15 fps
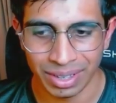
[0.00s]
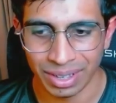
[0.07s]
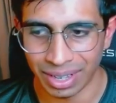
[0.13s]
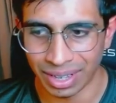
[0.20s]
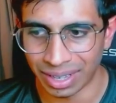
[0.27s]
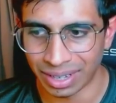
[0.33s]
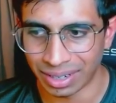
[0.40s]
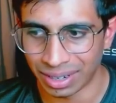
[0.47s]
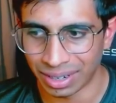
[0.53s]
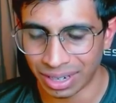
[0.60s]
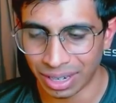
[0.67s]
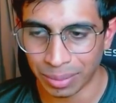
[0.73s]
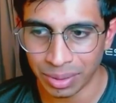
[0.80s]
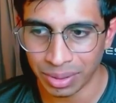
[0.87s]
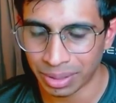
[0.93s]
And a
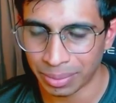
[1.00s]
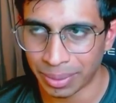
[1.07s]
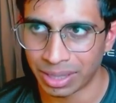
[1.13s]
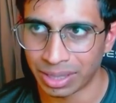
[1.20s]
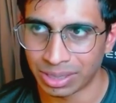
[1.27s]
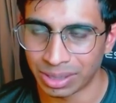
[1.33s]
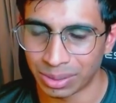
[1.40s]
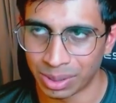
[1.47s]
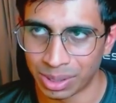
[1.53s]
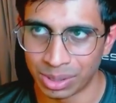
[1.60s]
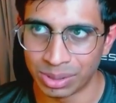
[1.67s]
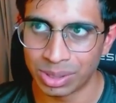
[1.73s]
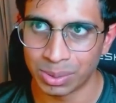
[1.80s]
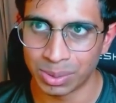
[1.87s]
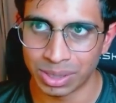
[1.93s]
couple of the methods that we
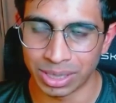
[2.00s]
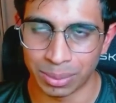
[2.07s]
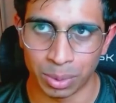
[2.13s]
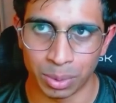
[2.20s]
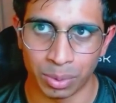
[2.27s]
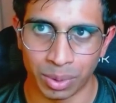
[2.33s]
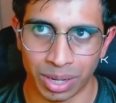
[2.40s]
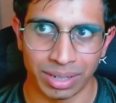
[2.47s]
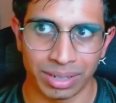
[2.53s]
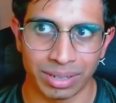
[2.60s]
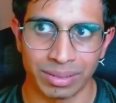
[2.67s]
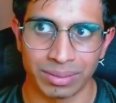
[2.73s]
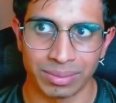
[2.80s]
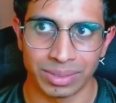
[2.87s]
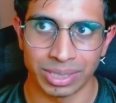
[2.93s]
used was number
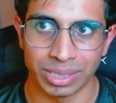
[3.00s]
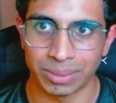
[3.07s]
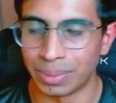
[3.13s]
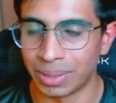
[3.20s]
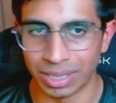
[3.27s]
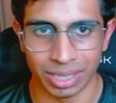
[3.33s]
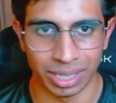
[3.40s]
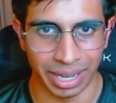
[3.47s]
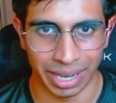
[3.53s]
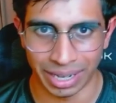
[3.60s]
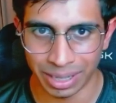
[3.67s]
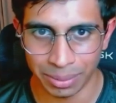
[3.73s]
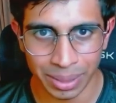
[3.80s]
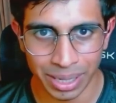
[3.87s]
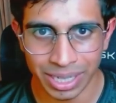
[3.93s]
one, just build a
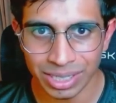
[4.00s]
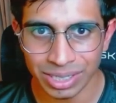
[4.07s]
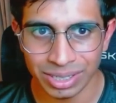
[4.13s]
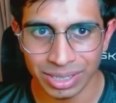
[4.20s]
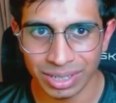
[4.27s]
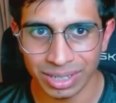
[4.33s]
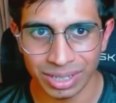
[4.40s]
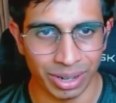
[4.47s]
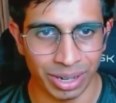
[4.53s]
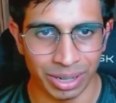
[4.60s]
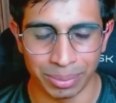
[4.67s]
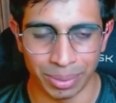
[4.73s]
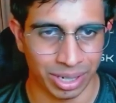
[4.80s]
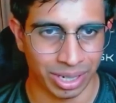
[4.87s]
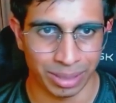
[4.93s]
landing page,
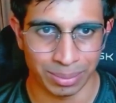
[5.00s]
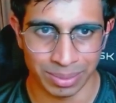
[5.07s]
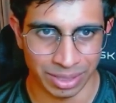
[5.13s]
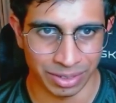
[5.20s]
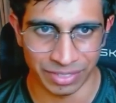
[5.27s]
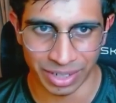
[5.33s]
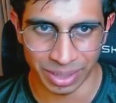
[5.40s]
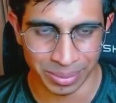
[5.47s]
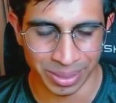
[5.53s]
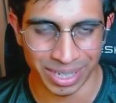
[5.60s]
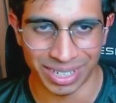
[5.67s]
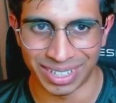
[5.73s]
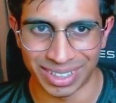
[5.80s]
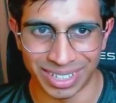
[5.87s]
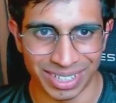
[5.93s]
create mockups in
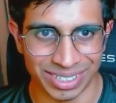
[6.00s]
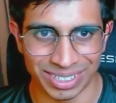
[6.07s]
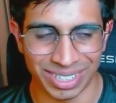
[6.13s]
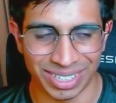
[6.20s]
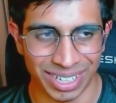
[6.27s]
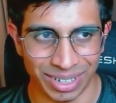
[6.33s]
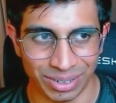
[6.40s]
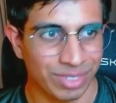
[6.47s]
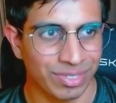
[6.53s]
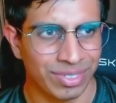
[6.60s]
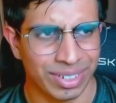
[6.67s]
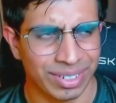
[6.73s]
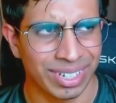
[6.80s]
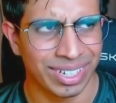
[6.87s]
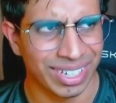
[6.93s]
Figma, and then just like, or
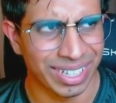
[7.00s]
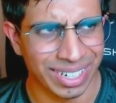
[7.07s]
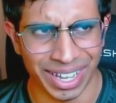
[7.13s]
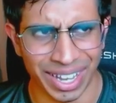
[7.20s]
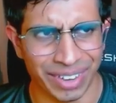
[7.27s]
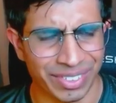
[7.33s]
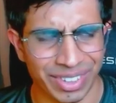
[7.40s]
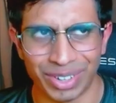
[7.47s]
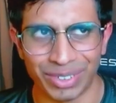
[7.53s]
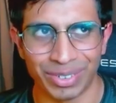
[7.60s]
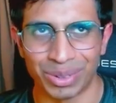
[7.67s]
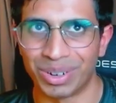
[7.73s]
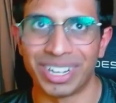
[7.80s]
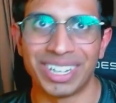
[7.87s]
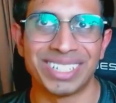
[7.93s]
even in Canva if
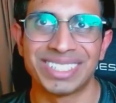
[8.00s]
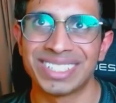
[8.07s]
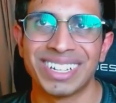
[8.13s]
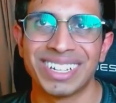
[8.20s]
you want.